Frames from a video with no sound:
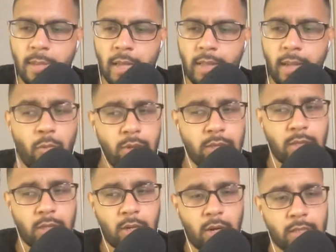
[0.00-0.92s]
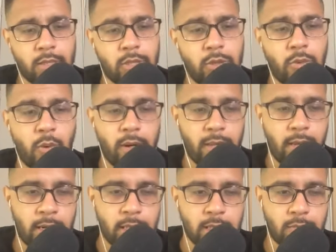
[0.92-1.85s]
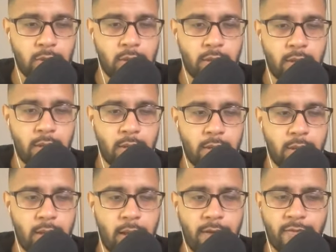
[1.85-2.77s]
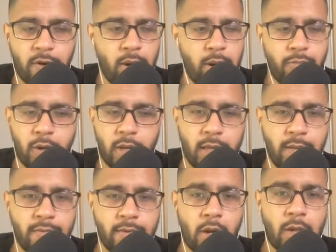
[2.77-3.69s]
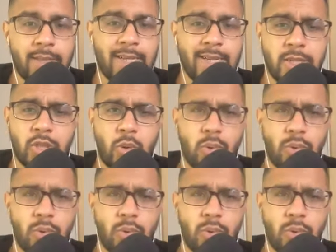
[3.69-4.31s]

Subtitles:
And then what is the cost to acquire that customer? And if you're at break even on the initial